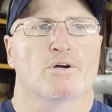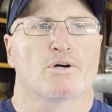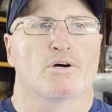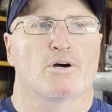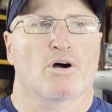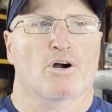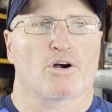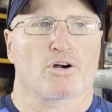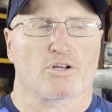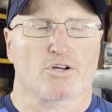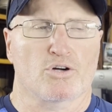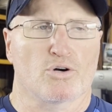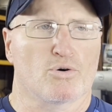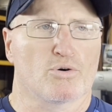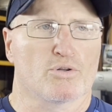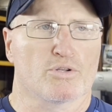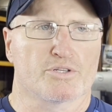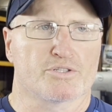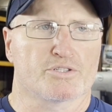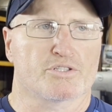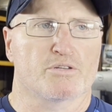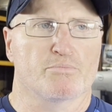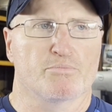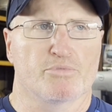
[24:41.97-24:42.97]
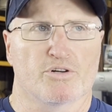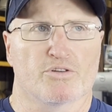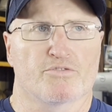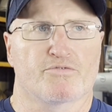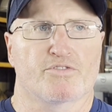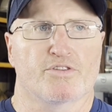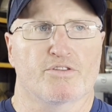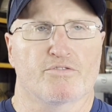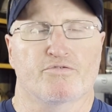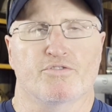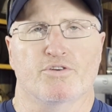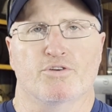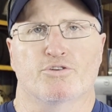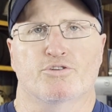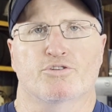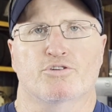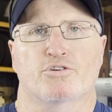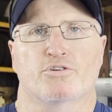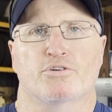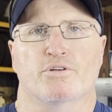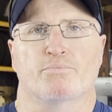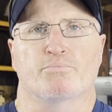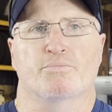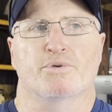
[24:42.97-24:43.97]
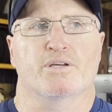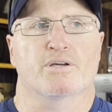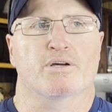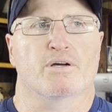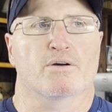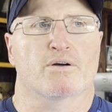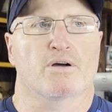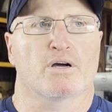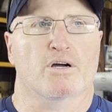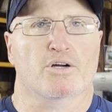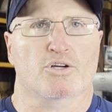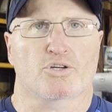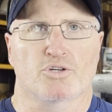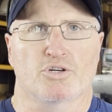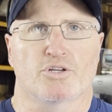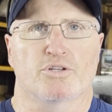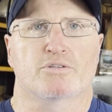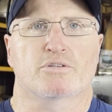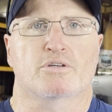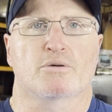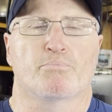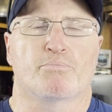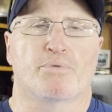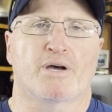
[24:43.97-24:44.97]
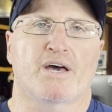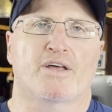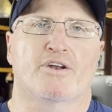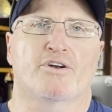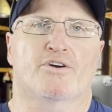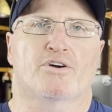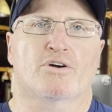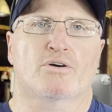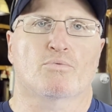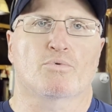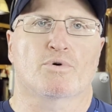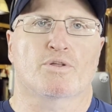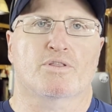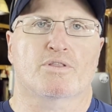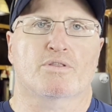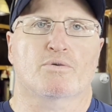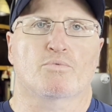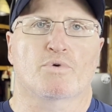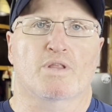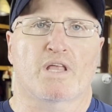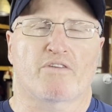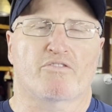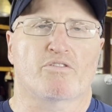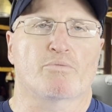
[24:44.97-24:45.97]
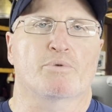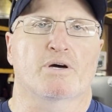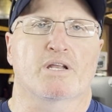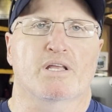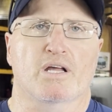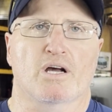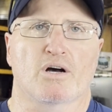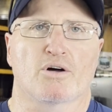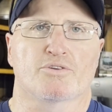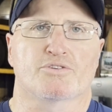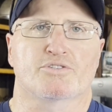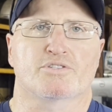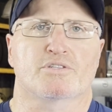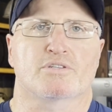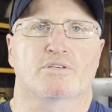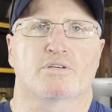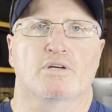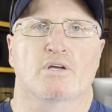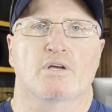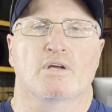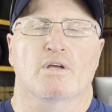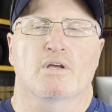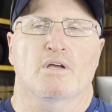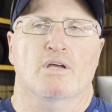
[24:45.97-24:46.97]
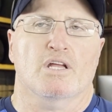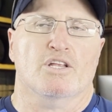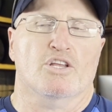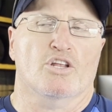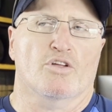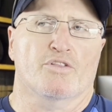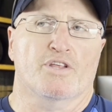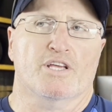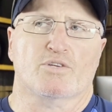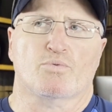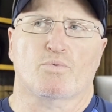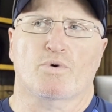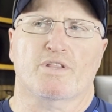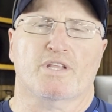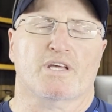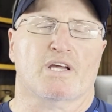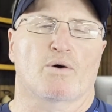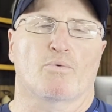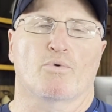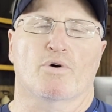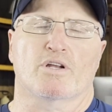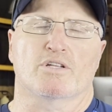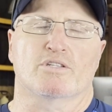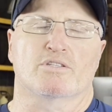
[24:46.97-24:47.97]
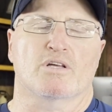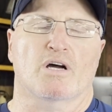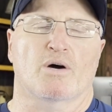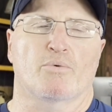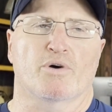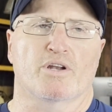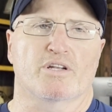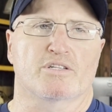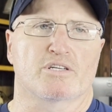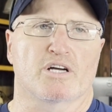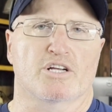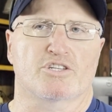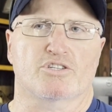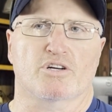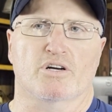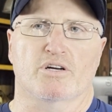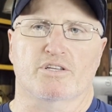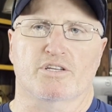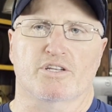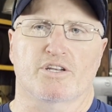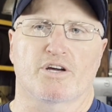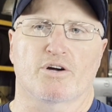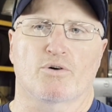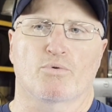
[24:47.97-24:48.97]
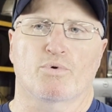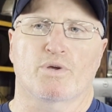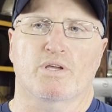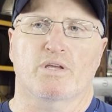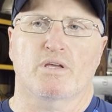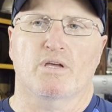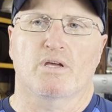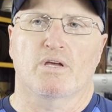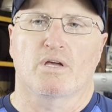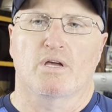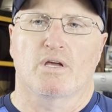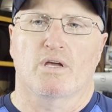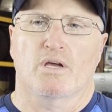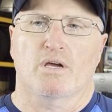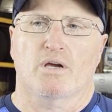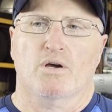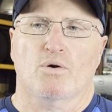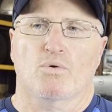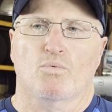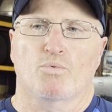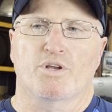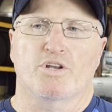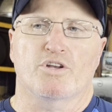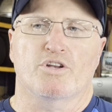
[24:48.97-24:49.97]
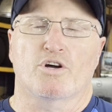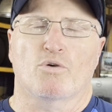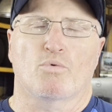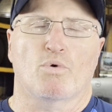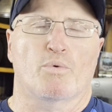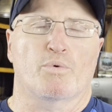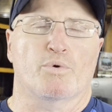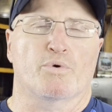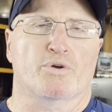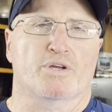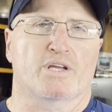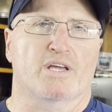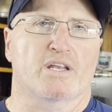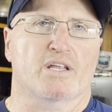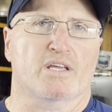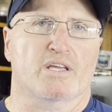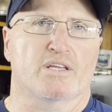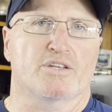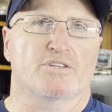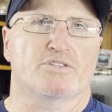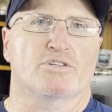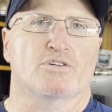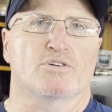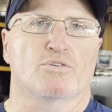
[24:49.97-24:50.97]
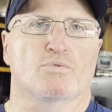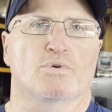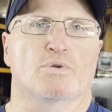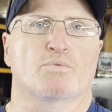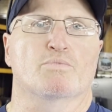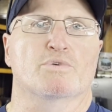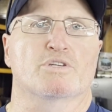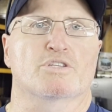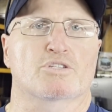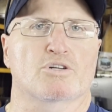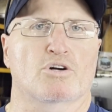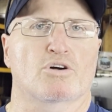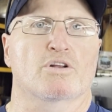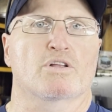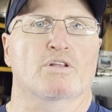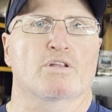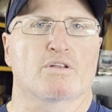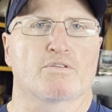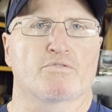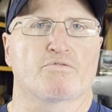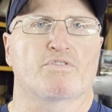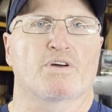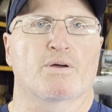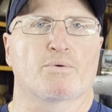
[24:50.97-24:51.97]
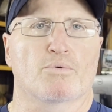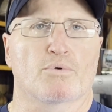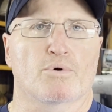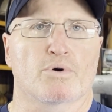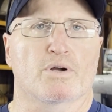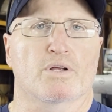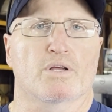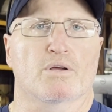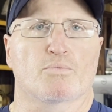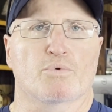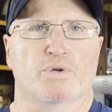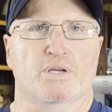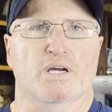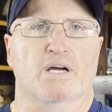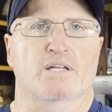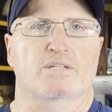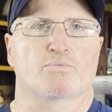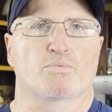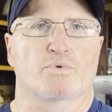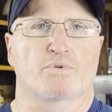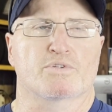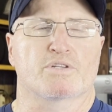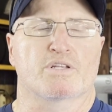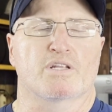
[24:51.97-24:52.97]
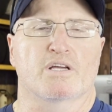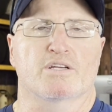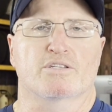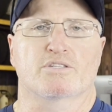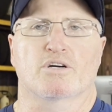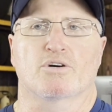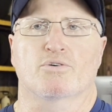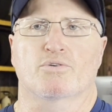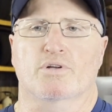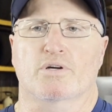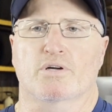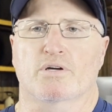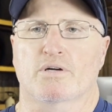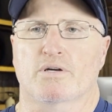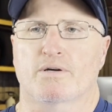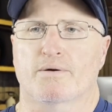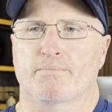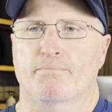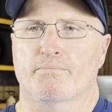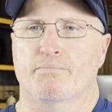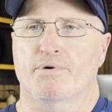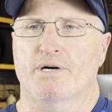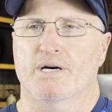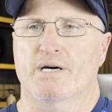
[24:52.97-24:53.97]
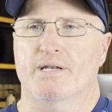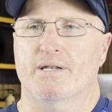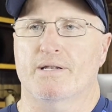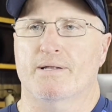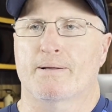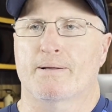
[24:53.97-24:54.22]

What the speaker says: Our goal is to build for the future and be a good competitor with everybody else. And that's one thing I want to touch on. We didn't know what we were getting into when we started in February and we went to Daytona, but